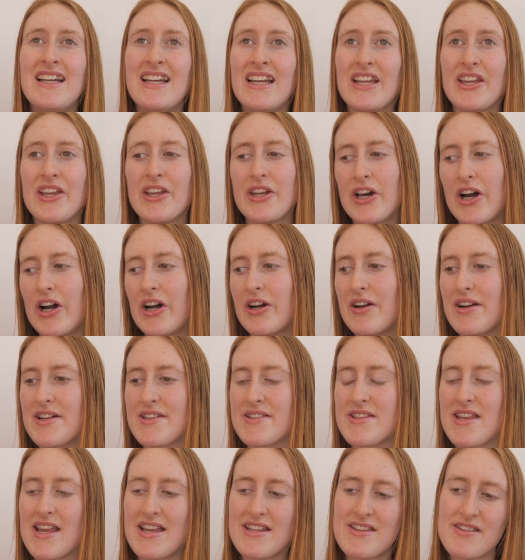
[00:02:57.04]
you know,
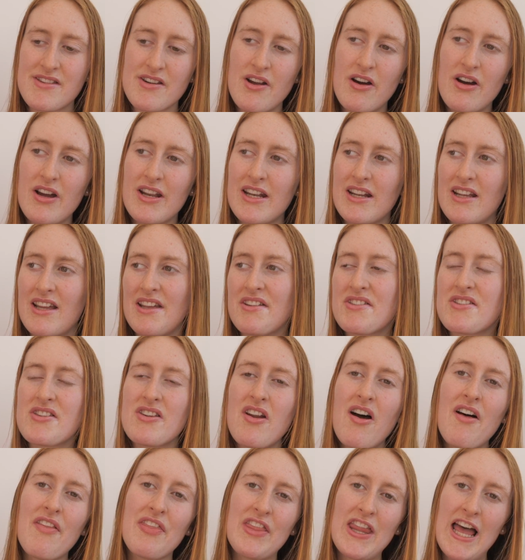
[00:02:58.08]
it's
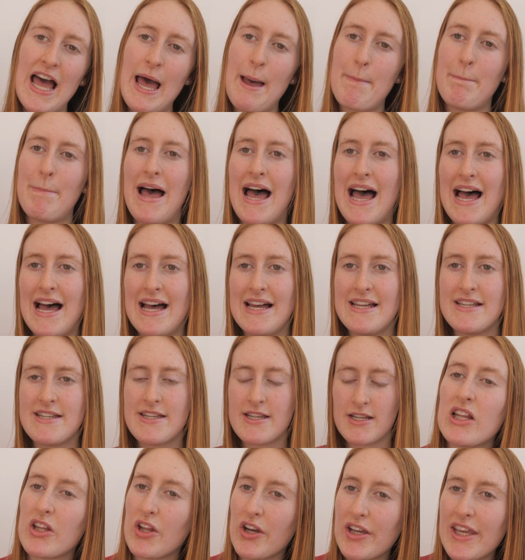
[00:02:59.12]
not that bad.
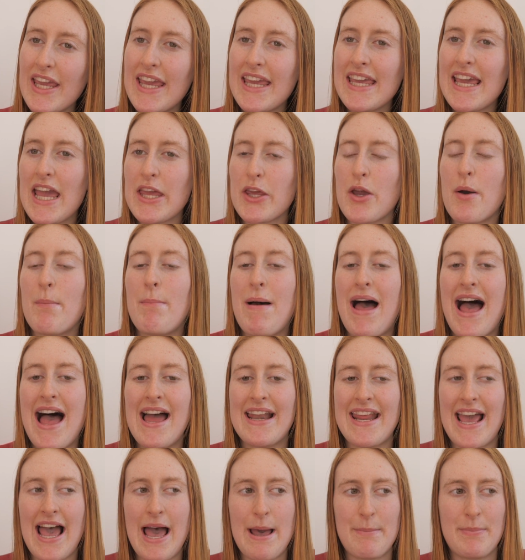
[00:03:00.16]
Looking at your
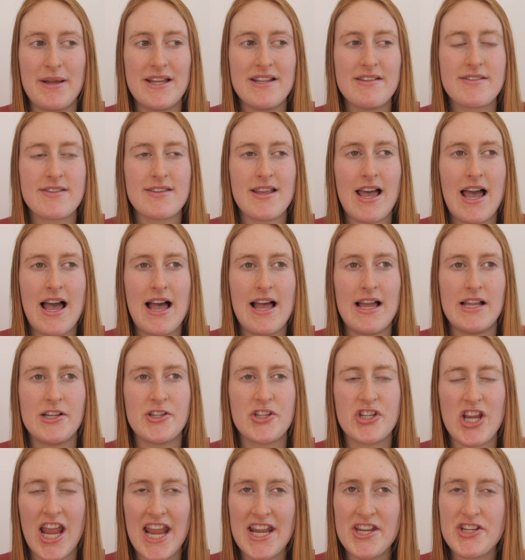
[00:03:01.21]
bad habits and
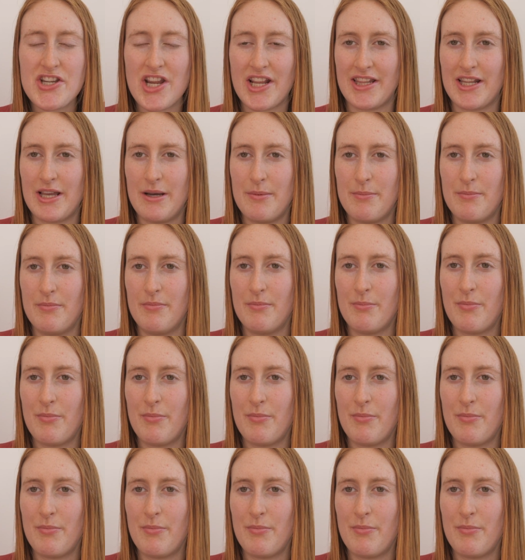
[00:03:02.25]
changing them